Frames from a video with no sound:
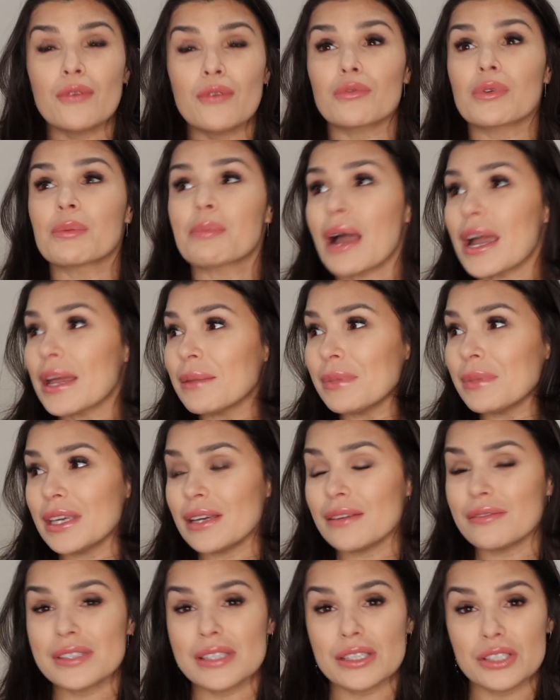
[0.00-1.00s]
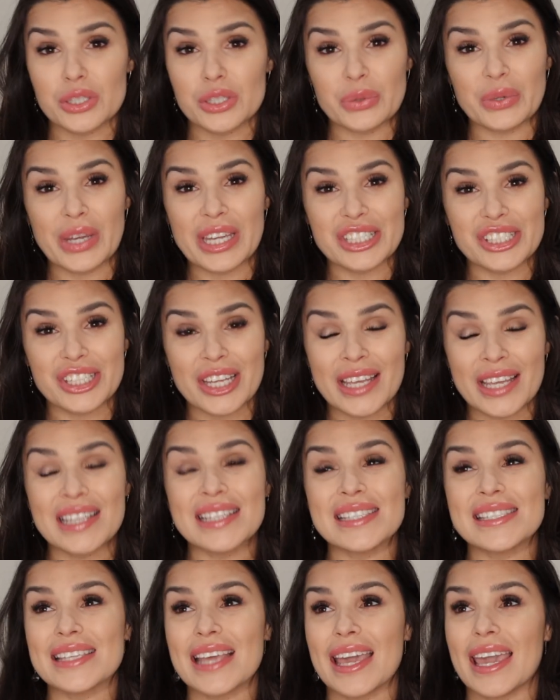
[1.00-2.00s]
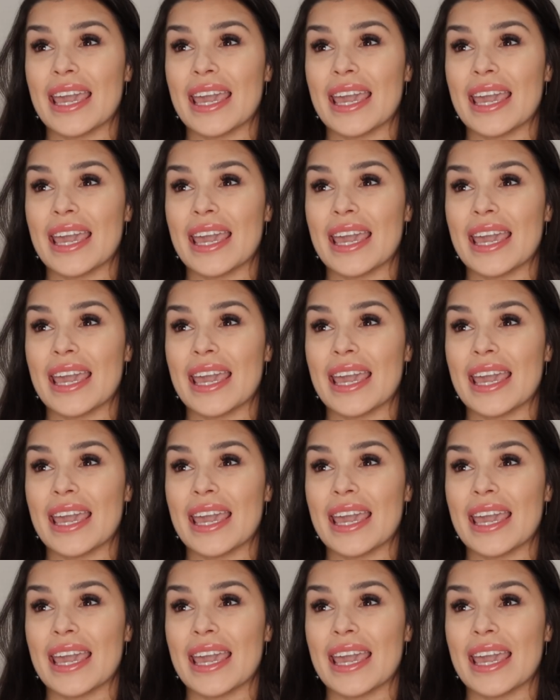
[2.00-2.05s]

remind me of situations